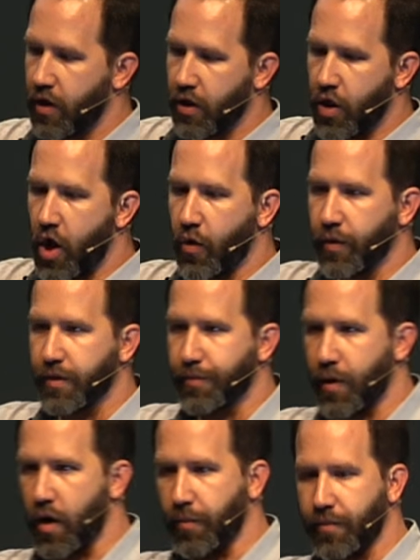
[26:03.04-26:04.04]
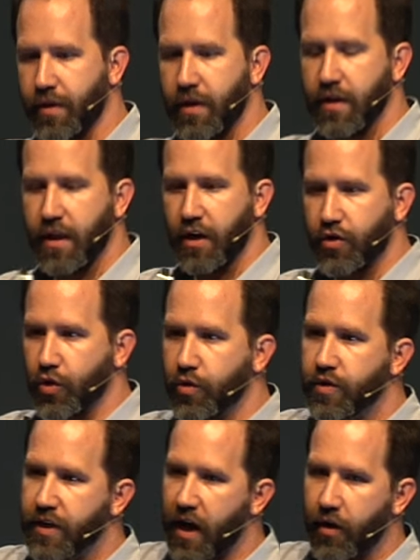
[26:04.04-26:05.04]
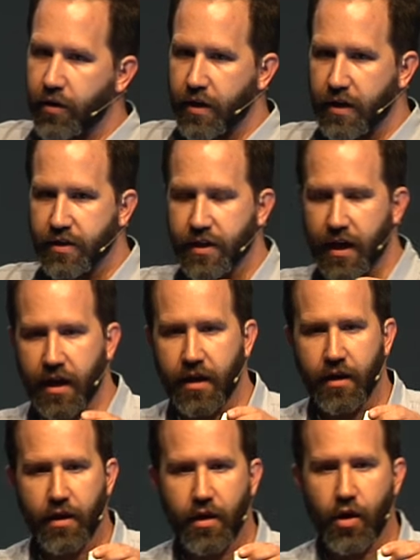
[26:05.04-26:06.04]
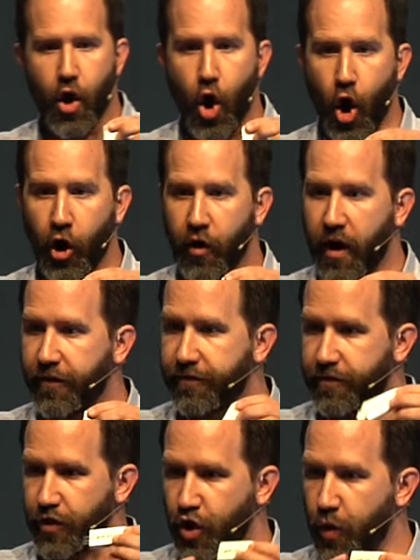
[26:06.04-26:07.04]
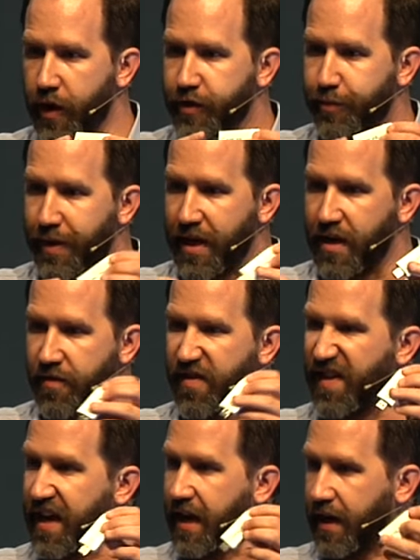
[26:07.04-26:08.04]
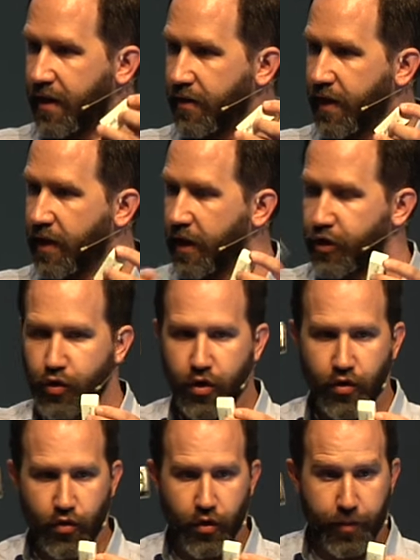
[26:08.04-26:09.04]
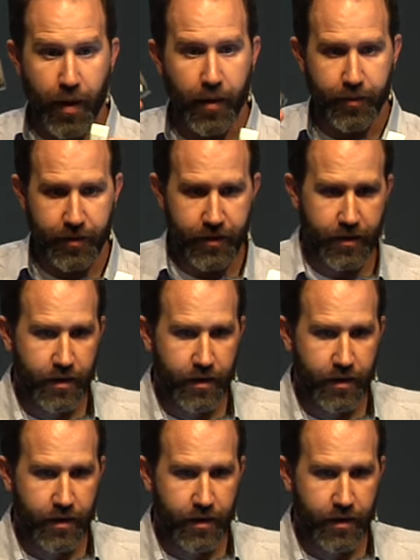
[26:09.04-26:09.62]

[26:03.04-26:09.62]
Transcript: along with the pump that it turns out is a RF USB thing that lets you control the pump.